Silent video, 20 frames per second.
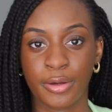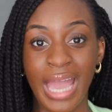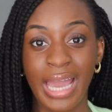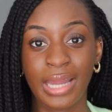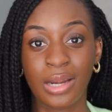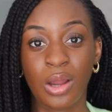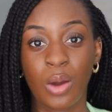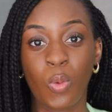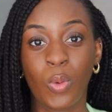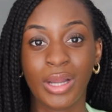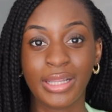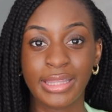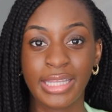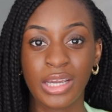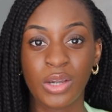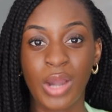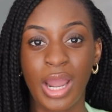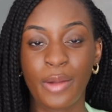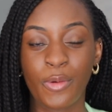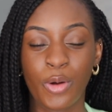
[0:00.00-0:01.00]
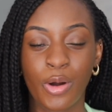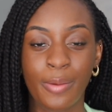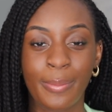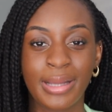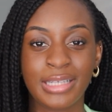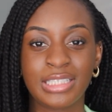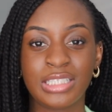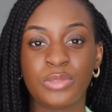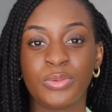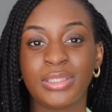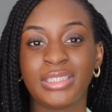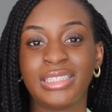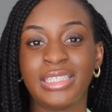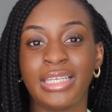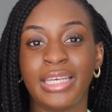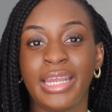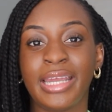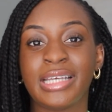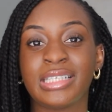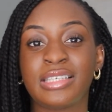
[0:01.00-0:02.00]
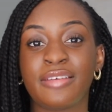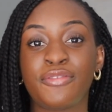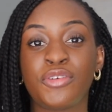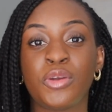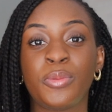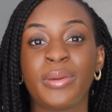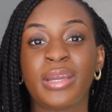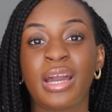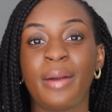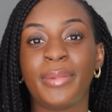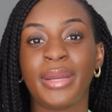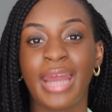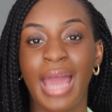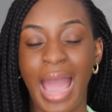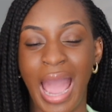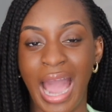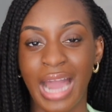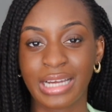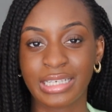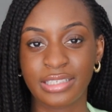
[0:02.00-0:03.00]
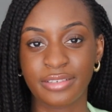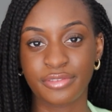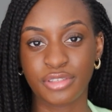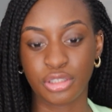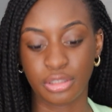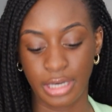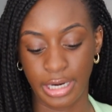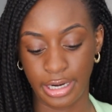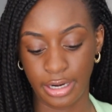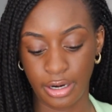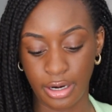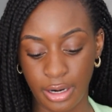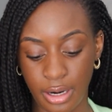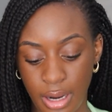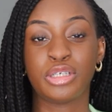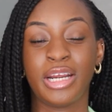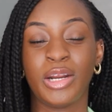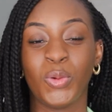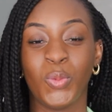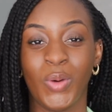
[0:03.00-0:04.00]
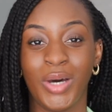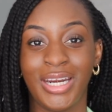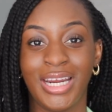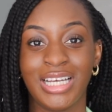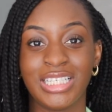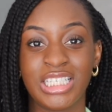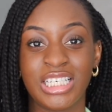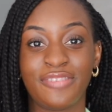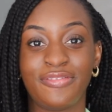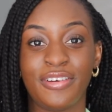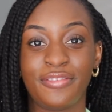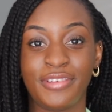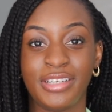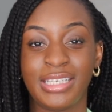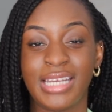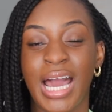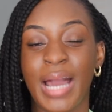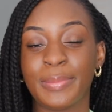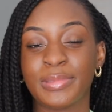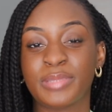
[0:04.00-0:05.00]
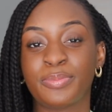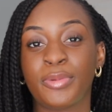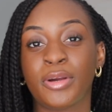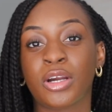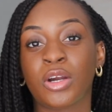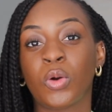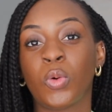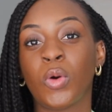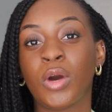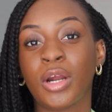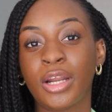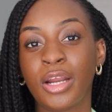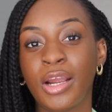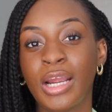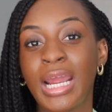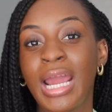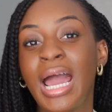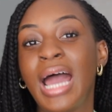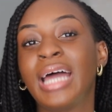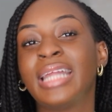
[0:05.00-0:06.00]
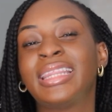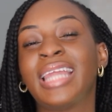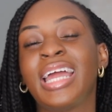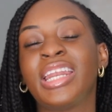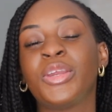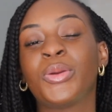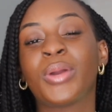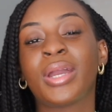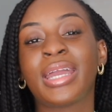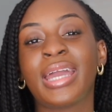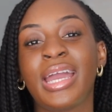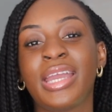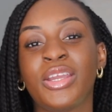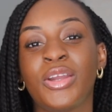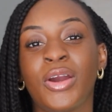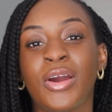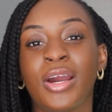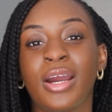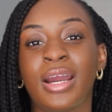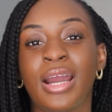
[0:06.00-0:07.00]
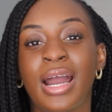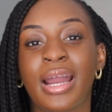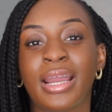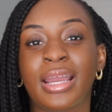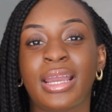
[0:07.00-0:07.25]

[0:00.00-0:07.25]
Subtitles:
And one thing I will mention with TD is if you become an active trader, trade 150 times per quarter, then you can get your